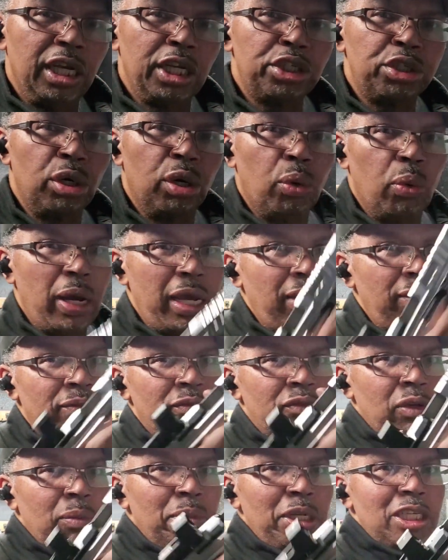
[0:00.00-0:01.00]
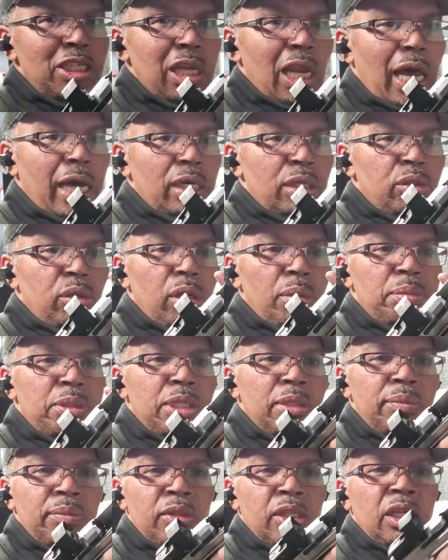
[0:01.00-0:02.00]
additional weight from these lock
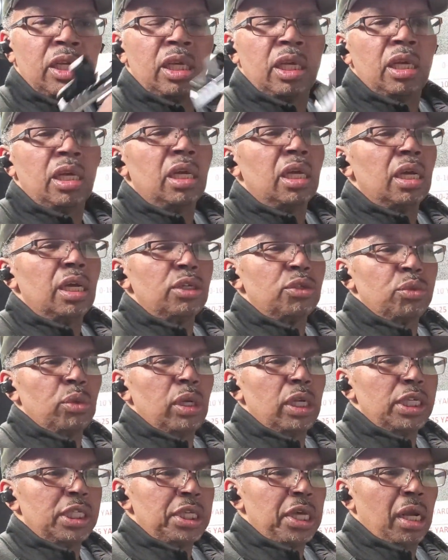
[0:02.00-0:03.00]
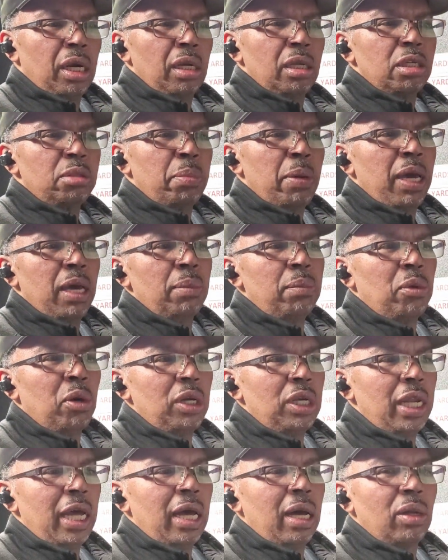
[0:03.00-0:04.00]
grips has really settled this bad
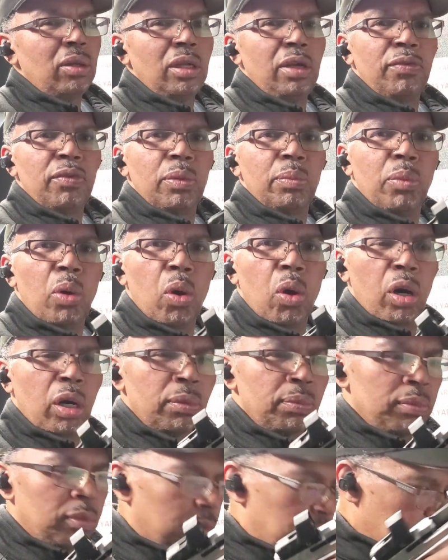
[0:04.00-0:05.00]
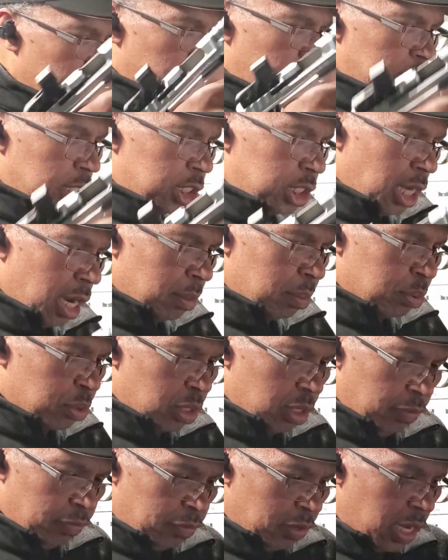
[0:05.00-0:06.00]
boy down even more. It's shot
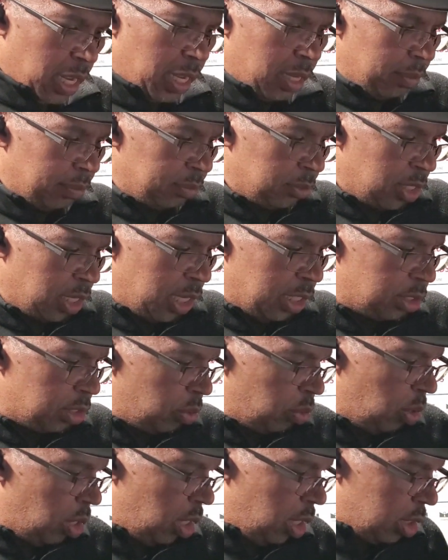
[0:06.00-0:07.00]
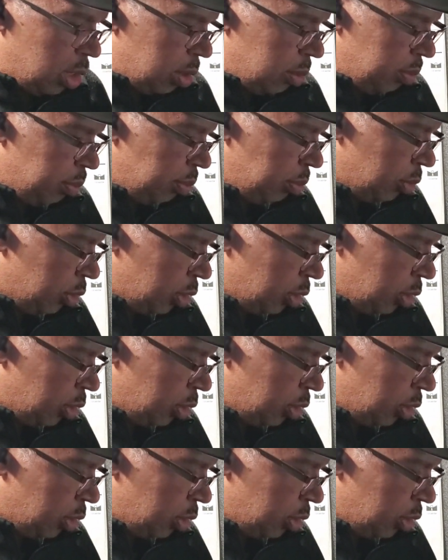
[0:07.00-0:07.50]
pretty flat as it was.